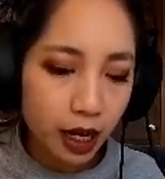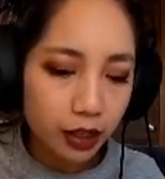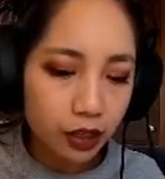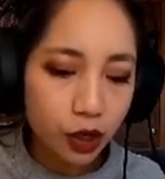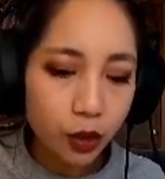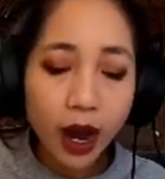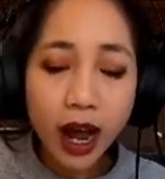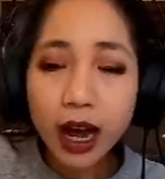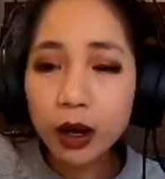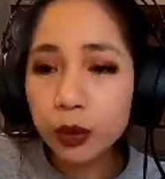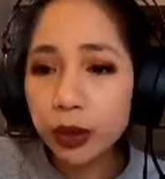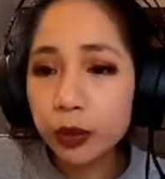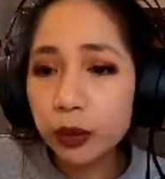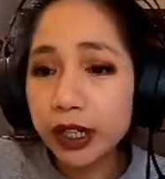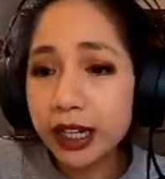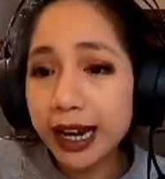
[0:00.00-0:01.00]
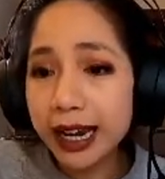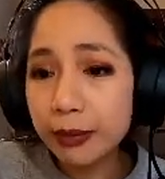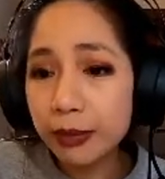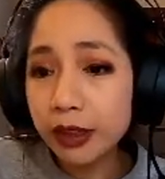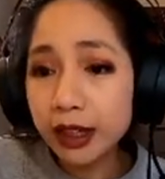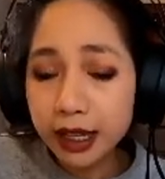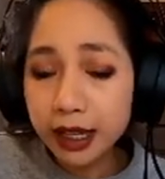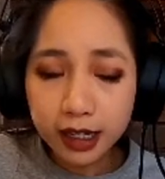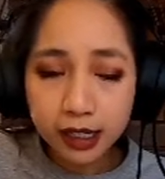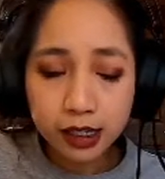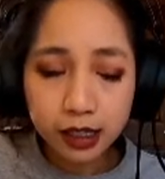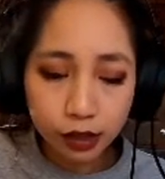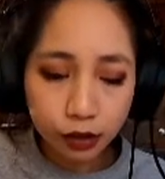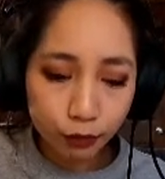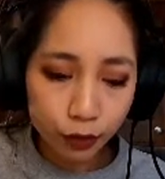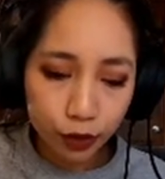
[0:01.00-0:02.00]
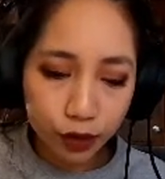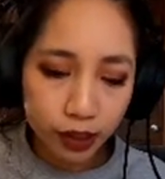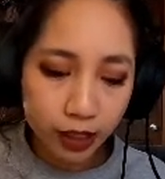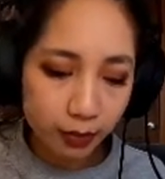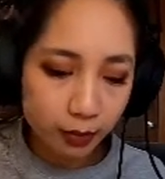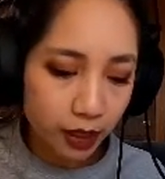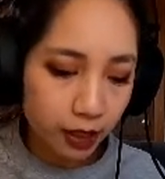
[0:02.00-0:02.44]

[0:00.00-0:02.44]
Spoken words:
So how we would name these is you first name the